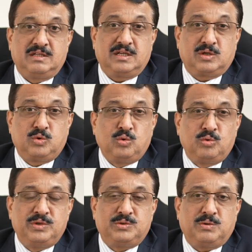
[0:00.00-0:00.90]
The
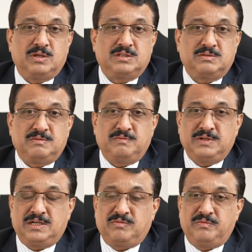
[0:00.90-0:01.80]
crude, which was
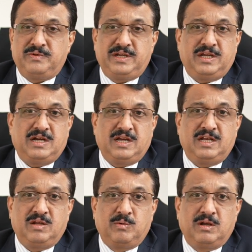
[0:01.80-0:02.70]
at very high
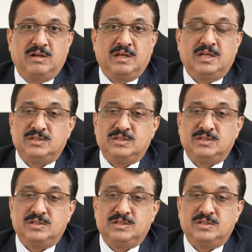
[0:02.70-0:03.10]
level,